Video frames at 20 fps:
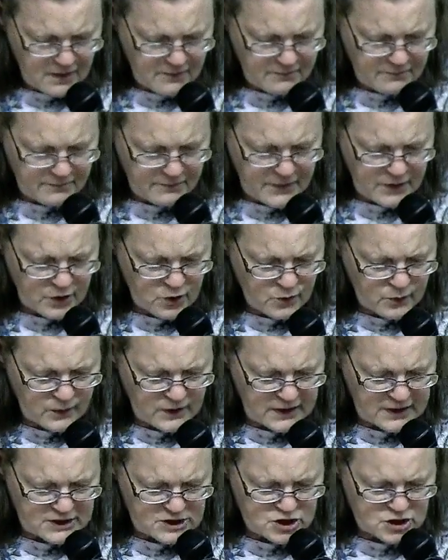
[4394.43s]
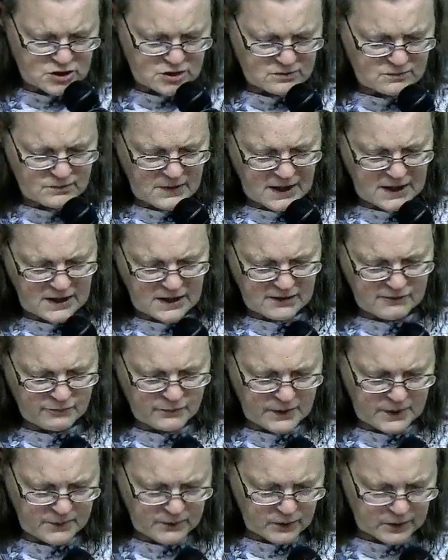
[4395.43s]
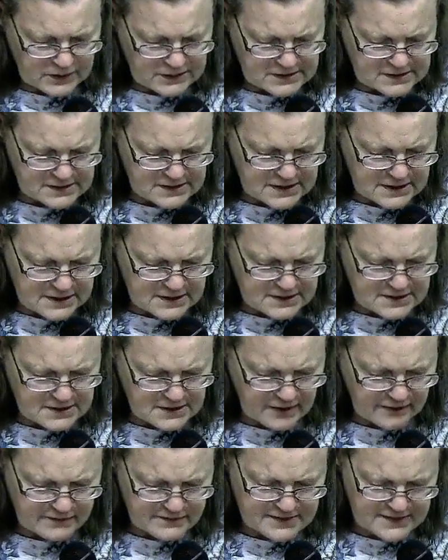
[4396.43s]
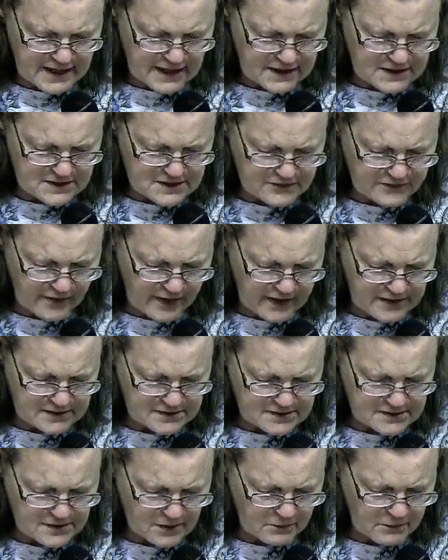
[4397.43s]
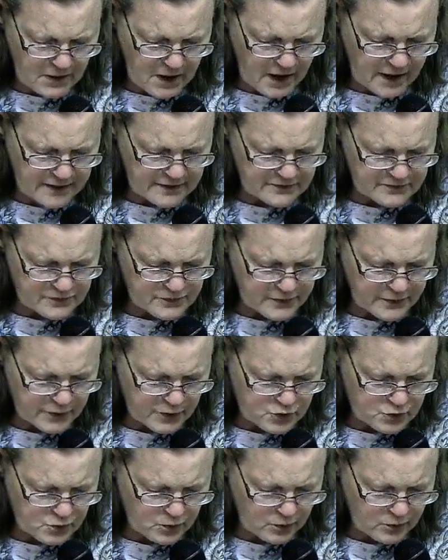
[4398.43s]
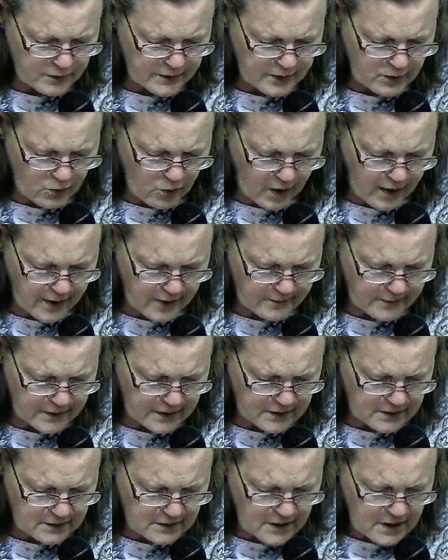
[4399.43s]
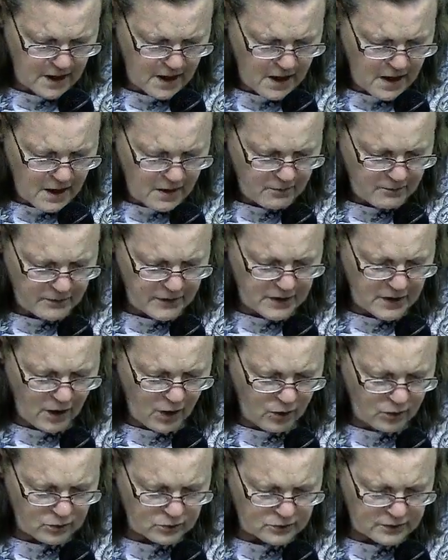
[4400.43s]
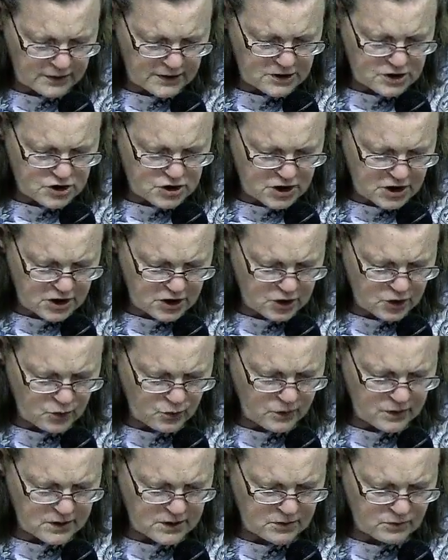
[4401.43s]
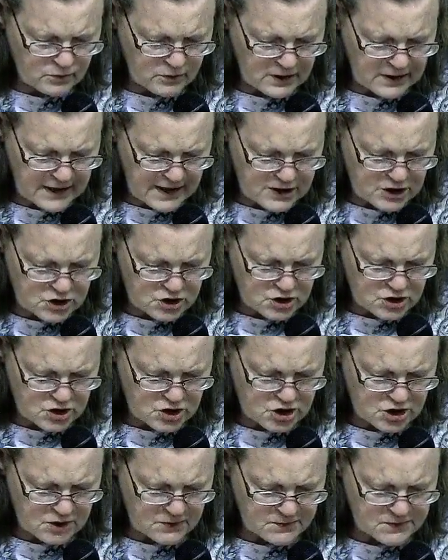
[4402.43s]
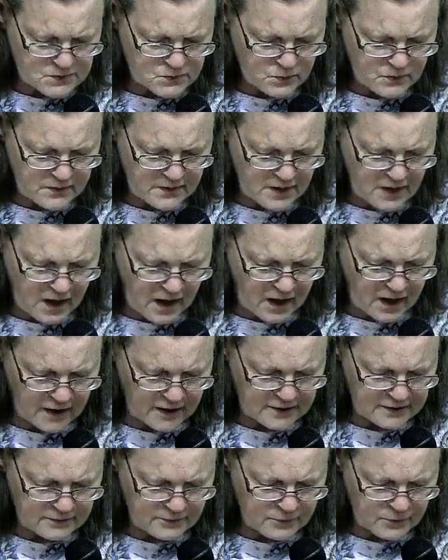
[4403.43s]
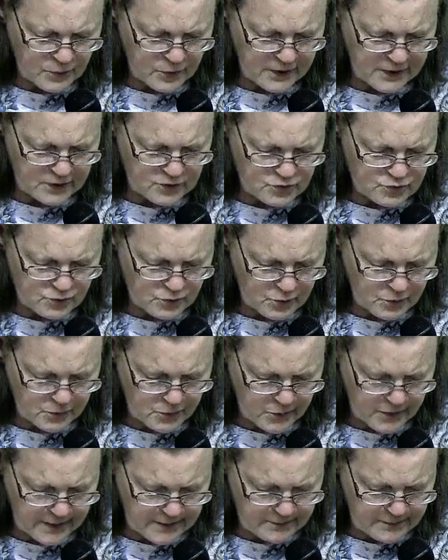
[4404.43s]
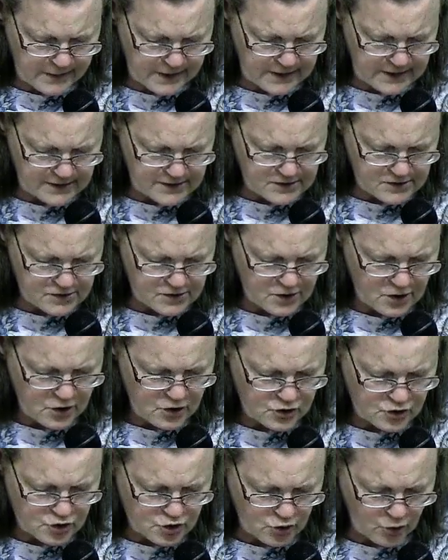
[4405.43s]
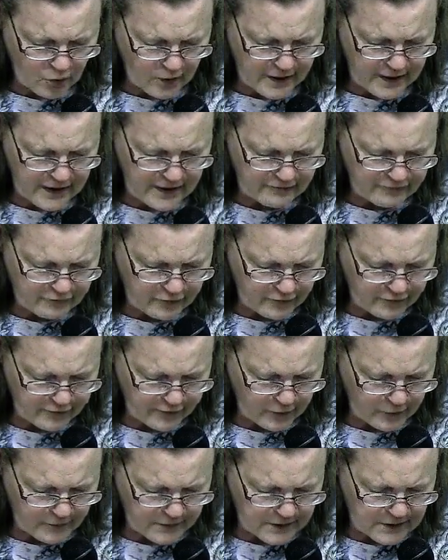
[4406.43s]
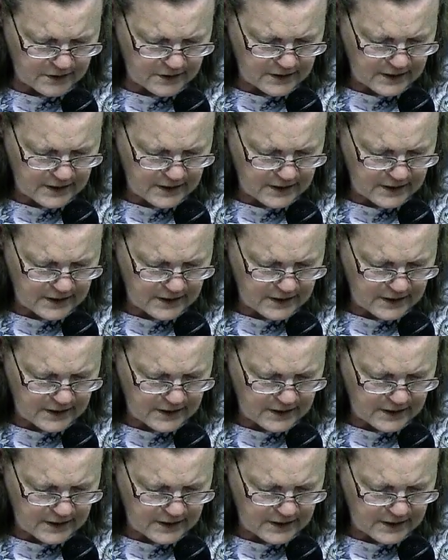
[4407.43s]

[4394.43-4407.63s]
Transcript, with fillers: Mere religion may give people a sense of satisfying some kind of spiritual requirement, but only genuine relationships with God bring true peace, joy, and fulfillment.